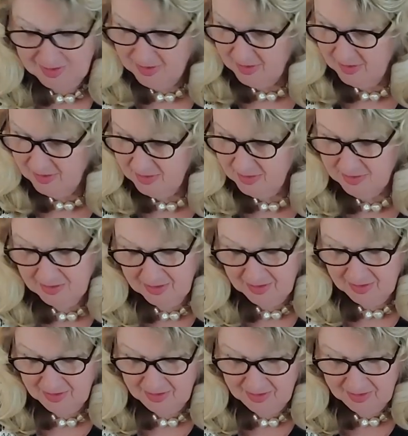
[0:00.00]
Okay,
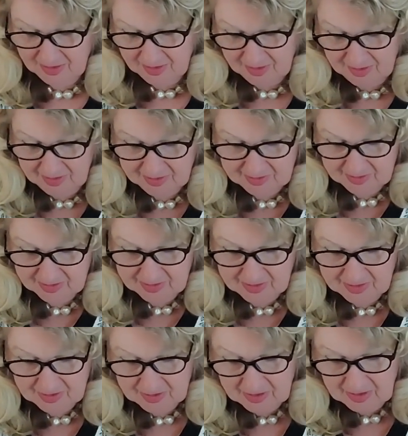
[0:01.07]
and
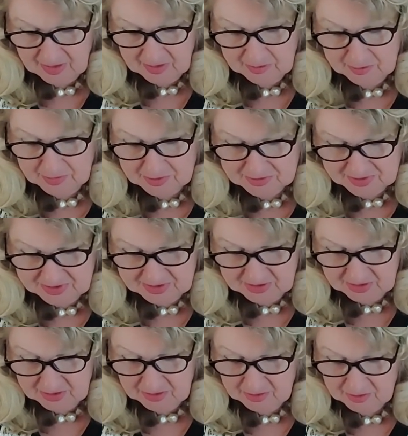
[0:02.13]

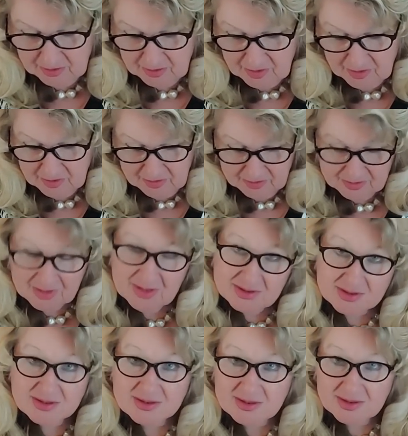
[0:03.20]
Mercy,
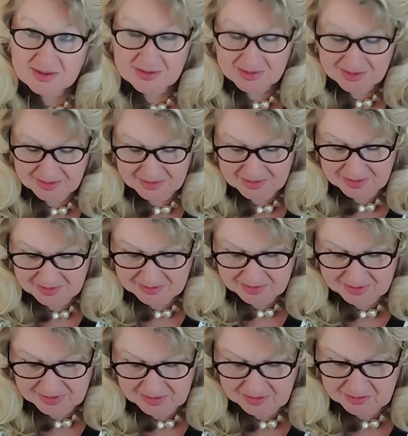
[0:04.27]
that's the, the
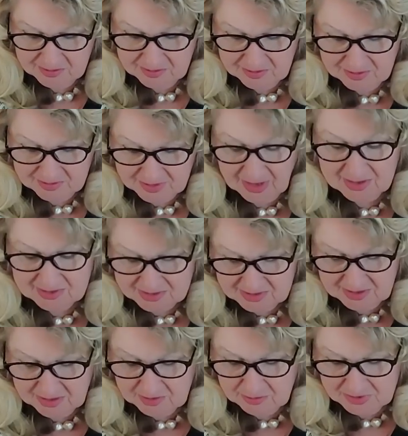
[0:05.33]
reader, that's
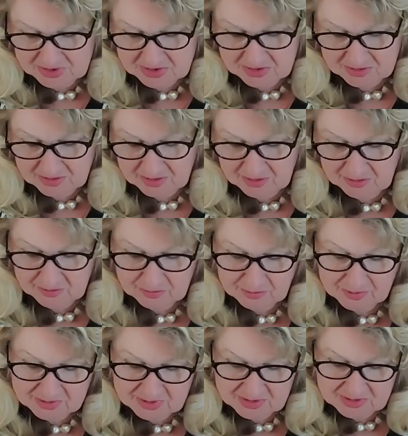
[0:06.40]
the questioner.
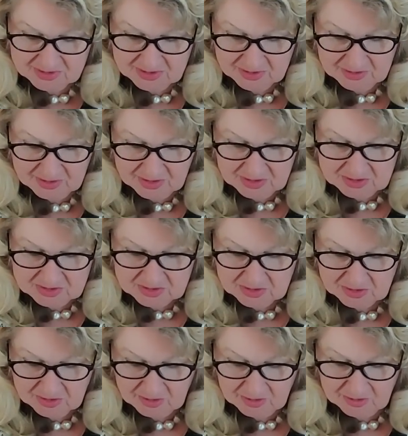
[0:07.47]
What is the
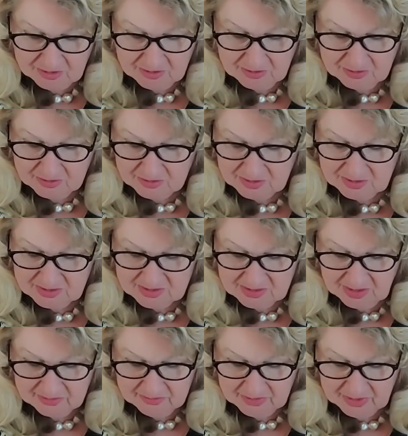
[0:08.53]
nature of
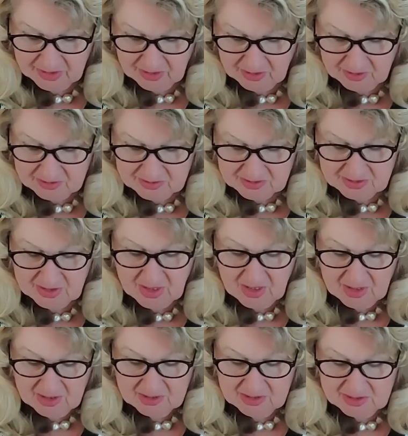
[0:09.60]
something else
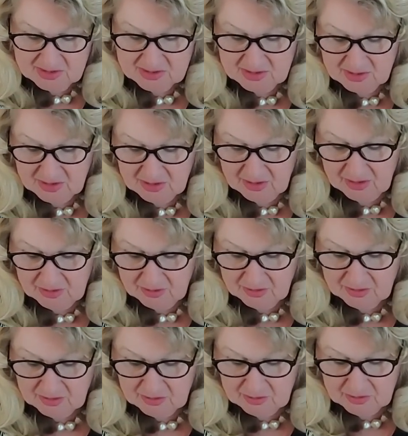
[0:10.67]
this year
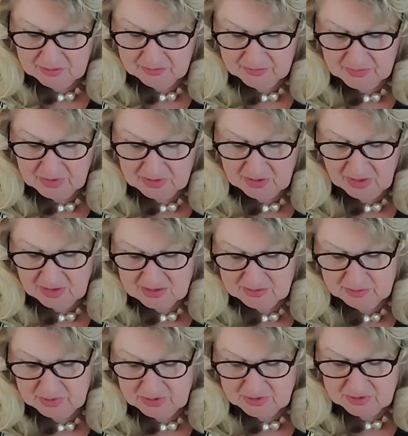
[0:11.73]
along? There has
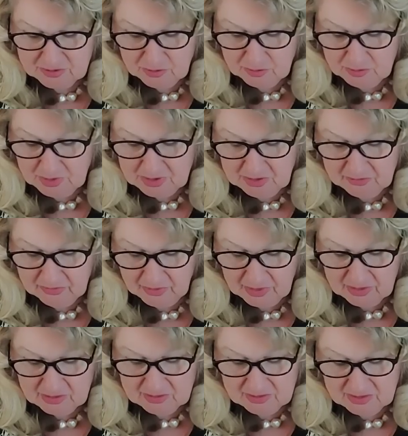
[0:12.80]
been so many
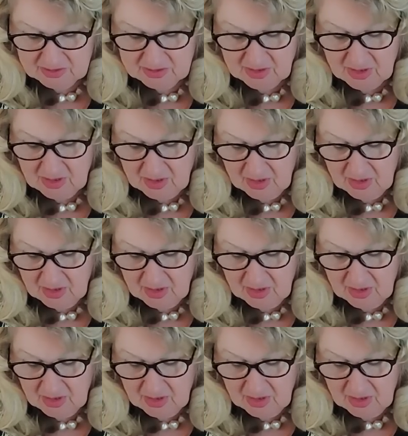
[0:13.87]
fires,